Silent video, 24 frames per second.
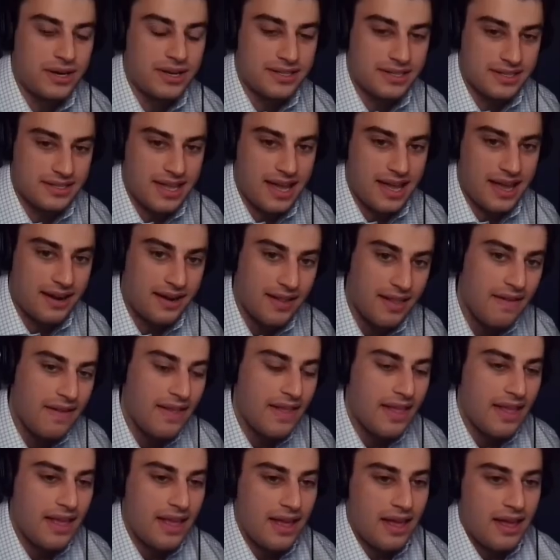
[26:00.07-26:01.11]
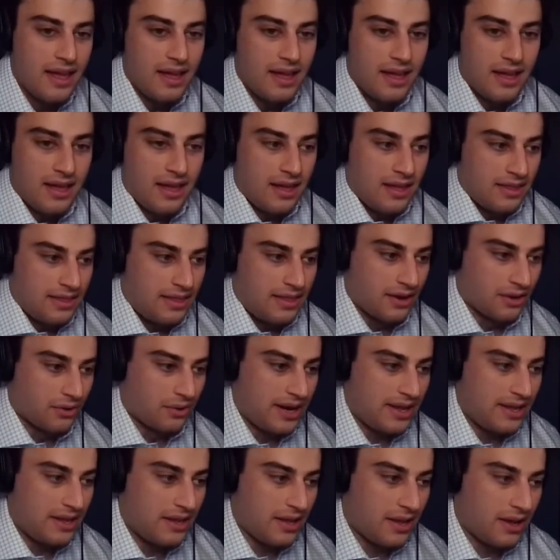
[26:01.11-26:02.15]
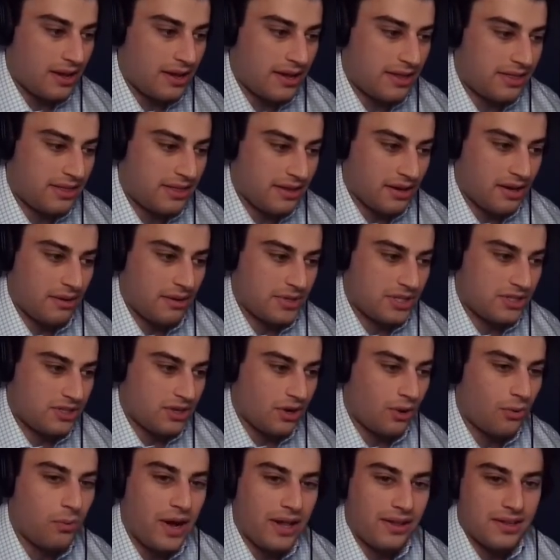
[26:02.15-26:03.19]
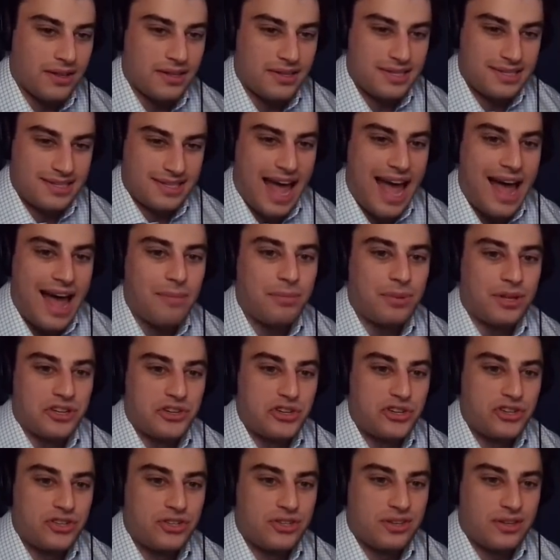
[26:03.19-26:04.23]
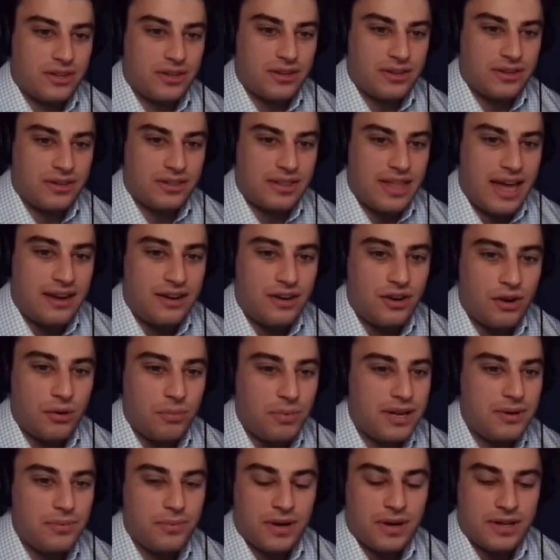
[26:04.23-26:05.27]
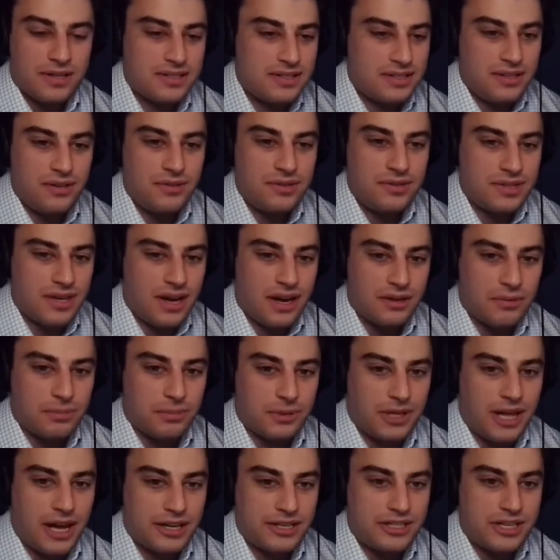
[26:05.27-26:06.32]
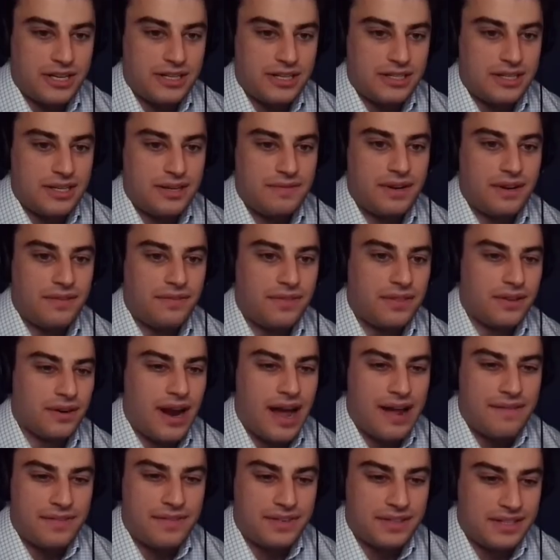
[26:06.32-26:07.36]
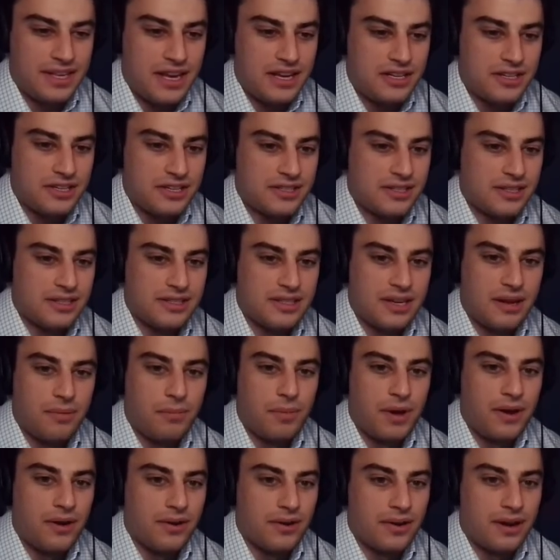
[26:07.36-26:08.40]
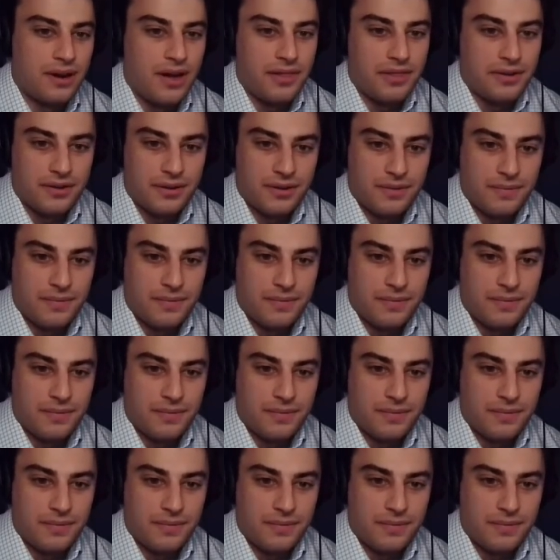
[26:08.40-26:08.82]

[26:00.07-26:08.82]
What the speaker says: is that Ethereum is so well established that nobody wants to use the other blockchains, even if they're advantageous in some way or another.